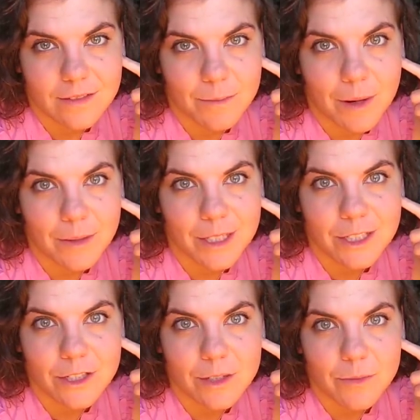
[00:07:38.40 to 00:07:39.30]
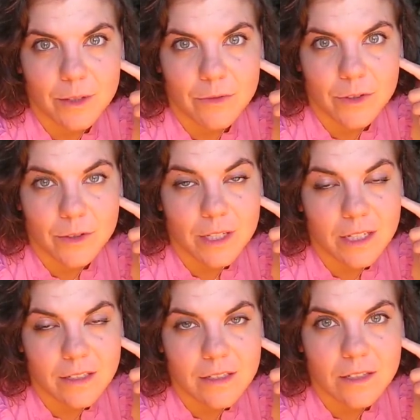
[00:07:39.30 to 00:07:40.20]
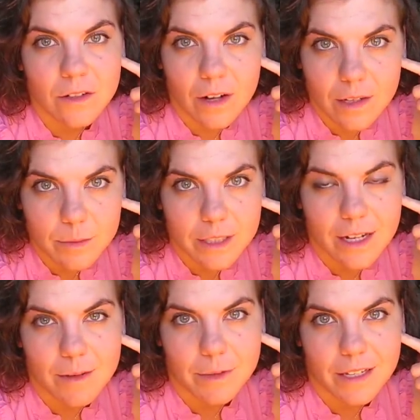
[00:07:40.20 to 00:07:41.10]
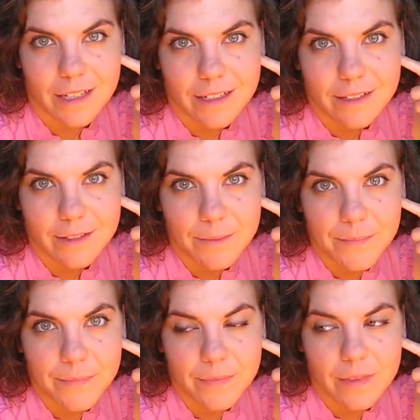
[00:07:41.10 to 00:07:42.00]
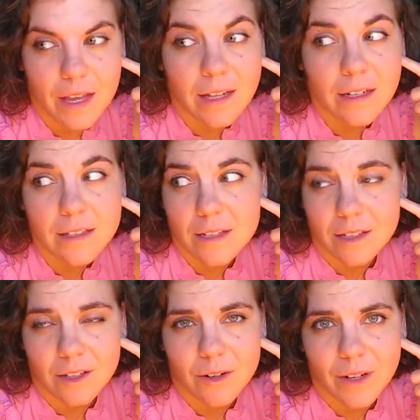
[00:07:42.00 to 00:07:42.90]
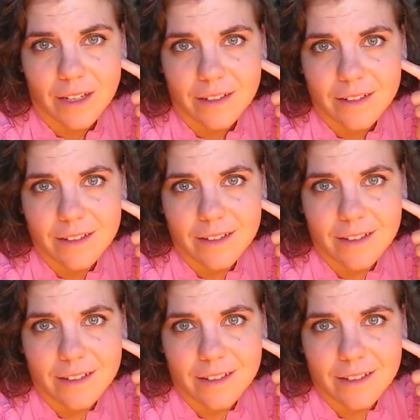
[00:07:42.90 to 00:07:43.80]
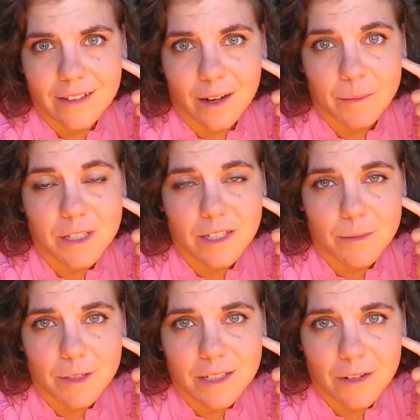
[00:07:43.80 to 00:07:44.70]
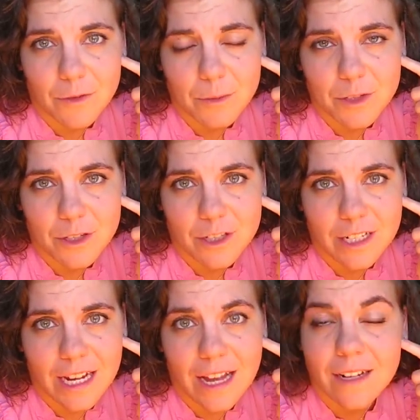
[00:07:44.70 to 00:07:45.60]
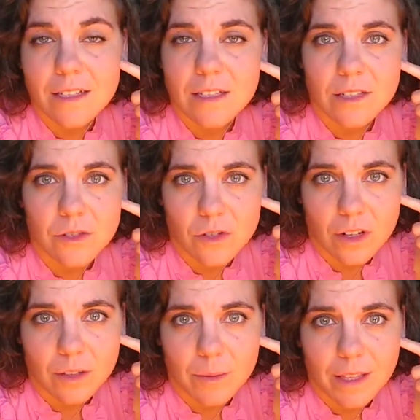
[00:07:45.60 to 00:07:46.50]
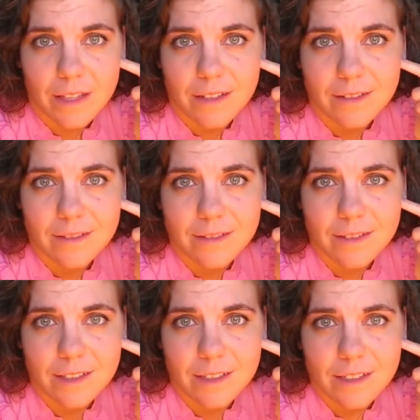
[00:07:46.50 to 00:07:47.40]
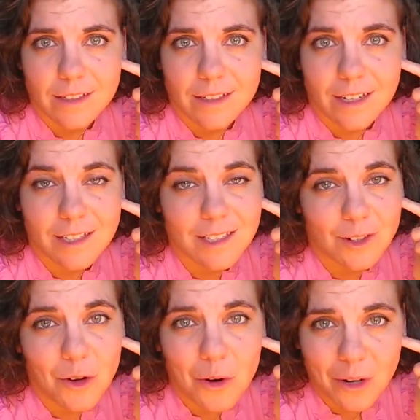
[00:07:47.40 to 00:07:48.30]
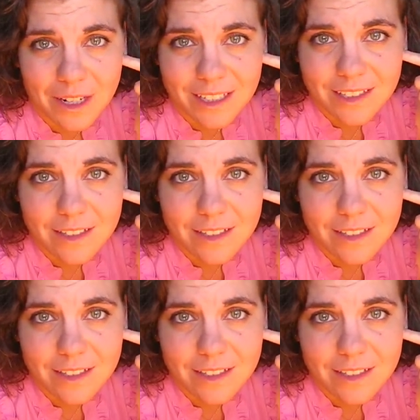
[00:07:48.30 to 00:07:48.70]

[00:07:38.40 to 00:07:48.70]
My relationship with food is incredibly complicated, and it is ongoing. I'm 6 months out from surgery, and I still struggle with it. I still hoard it.